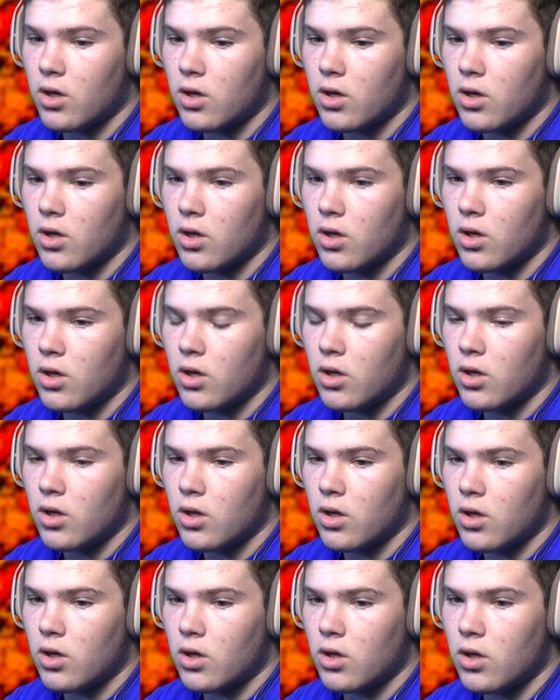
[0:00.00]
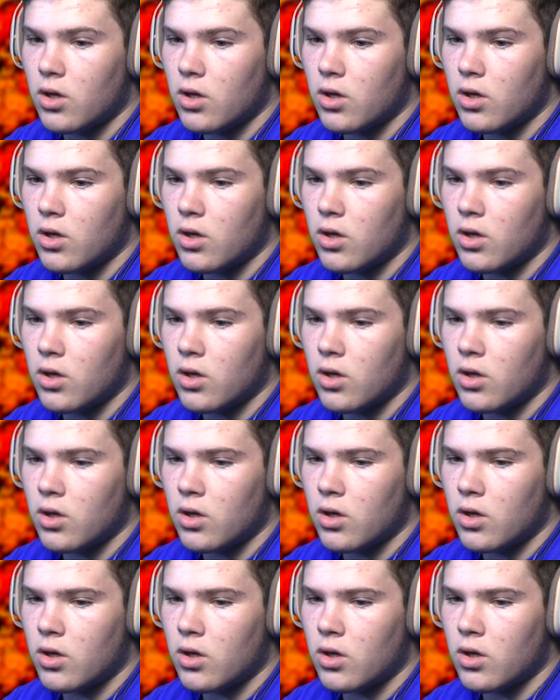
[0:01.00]

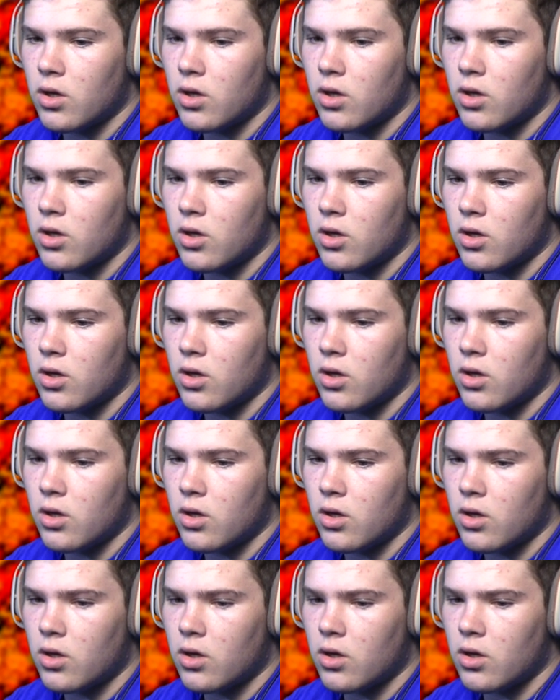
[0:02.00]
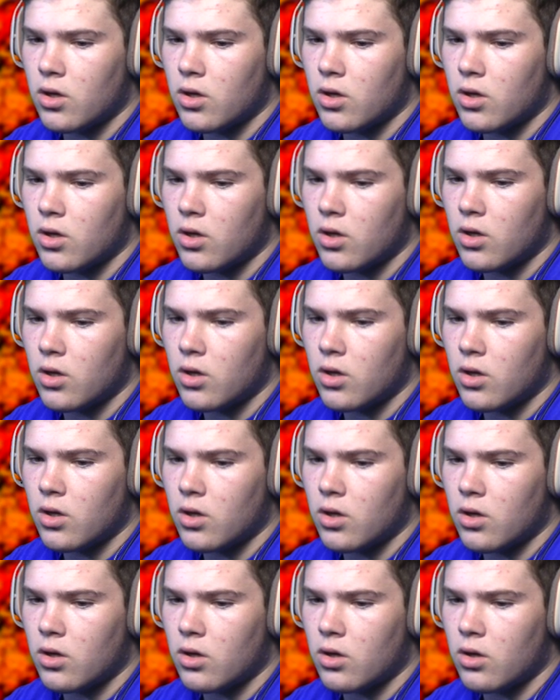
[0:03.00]

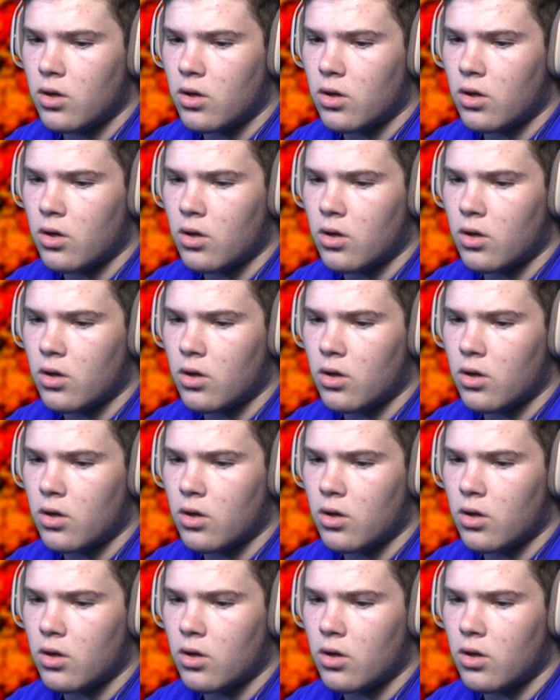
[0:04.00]
No one is speaking in this clip.